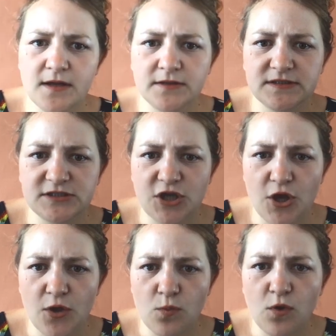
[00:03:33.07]

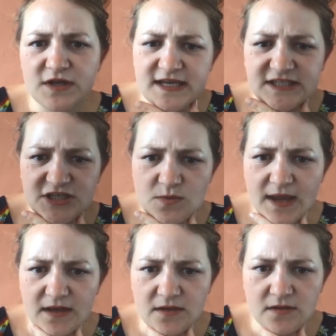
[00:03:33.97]
So what are they
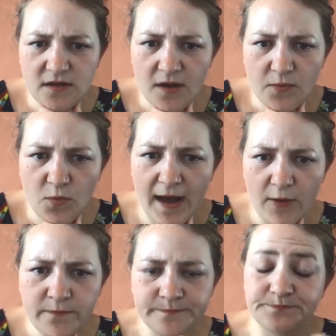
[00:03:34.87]
doing?
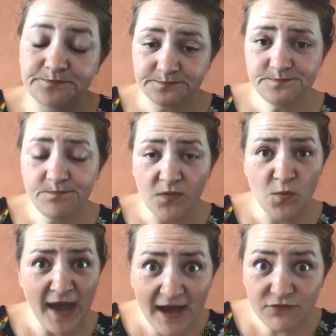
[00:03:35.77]
Well,
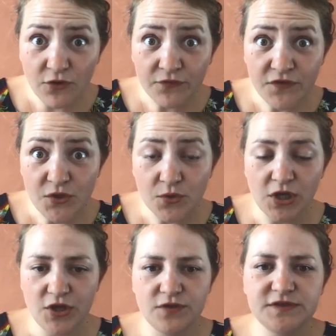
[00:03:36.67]
we have got a few
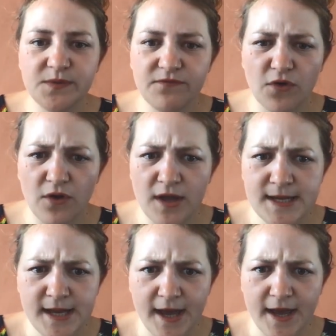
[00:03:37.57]
clues. We've got,
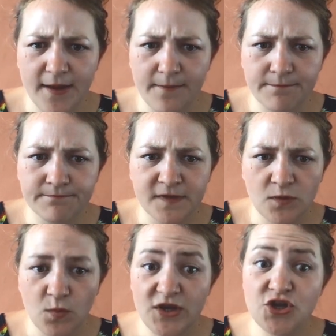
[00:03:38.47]

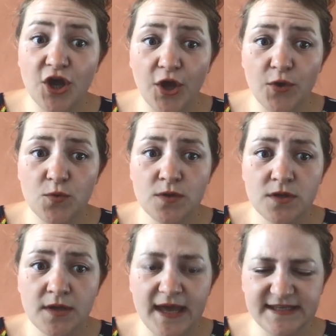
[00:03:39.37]
we know
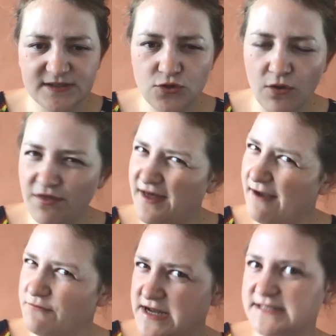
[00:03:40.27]
it's not
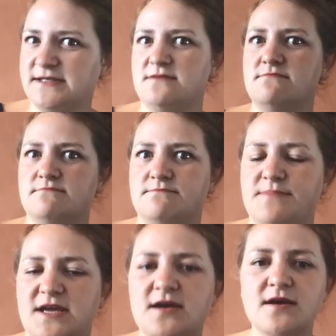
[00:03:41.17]
that recent
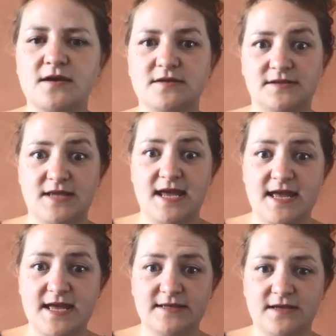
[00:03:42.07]
because it
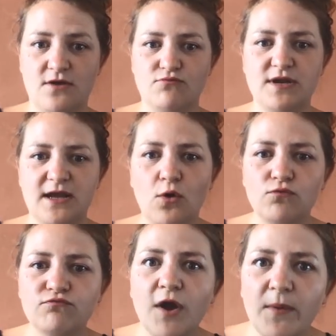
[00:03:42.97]
is a really
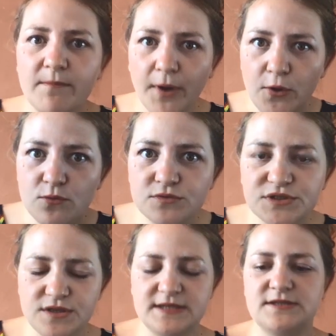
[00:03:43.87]
old rowing boat,
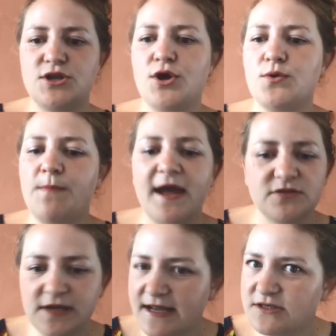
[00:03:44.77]
so there's no
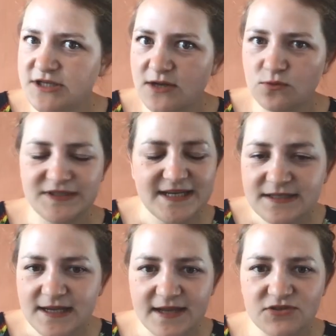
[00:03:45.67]
petrol engine or
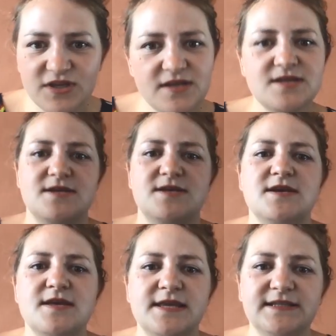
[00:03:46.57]
diesel engine.
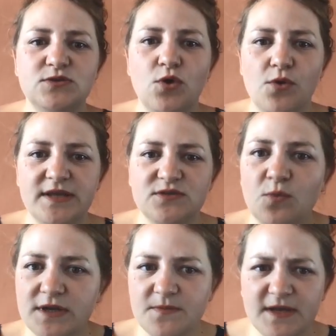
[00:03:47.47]
It's not
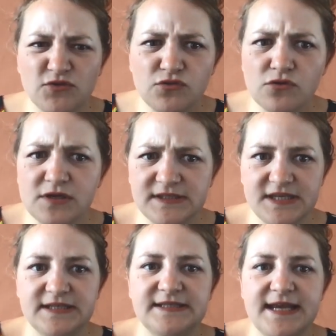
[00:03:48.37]
one of the big trawlers that
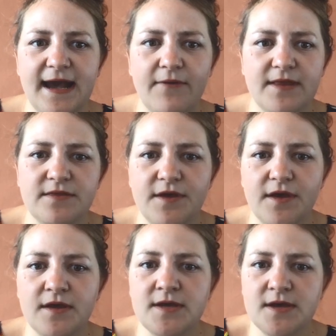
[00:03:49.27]
you see out in the
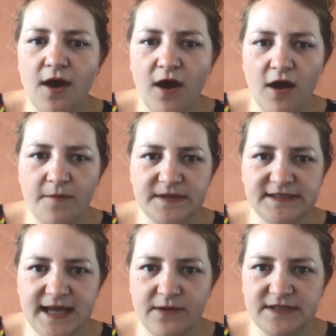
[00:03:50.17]
harbours
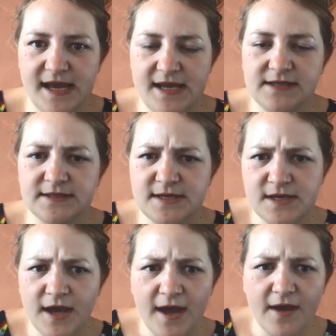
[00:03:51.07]
nowadays.
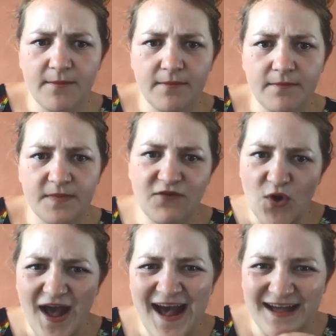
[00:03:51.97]
They've got
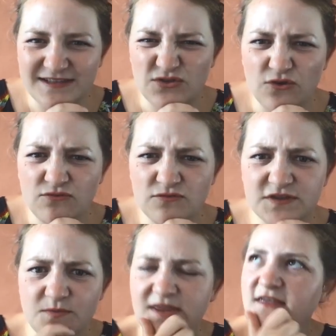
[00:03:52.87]
hats on,
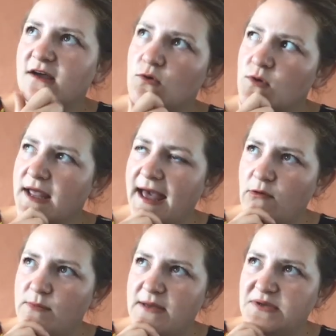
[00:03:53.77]
so we think, oh, okay,
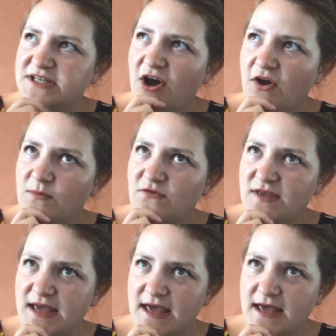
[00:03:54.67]
well, maybe time of
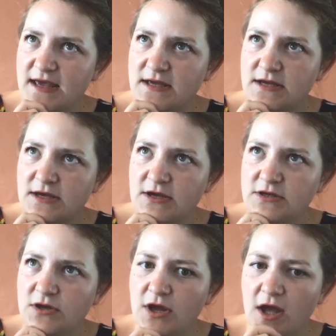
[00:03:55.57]
year.
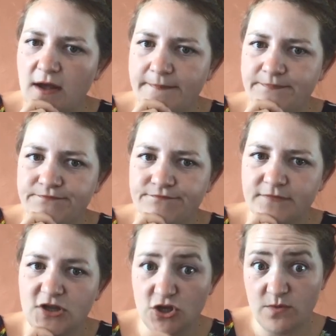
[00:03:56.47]

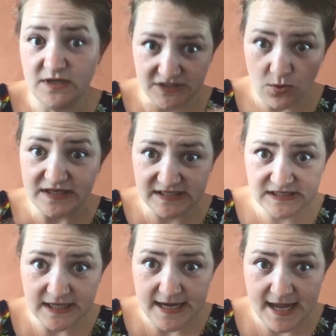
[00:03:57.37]
It's quite
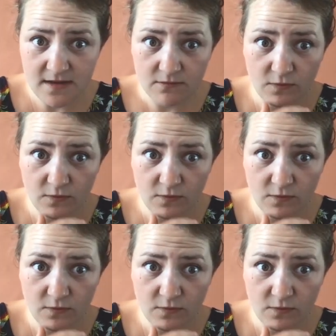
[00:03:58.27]
sunny.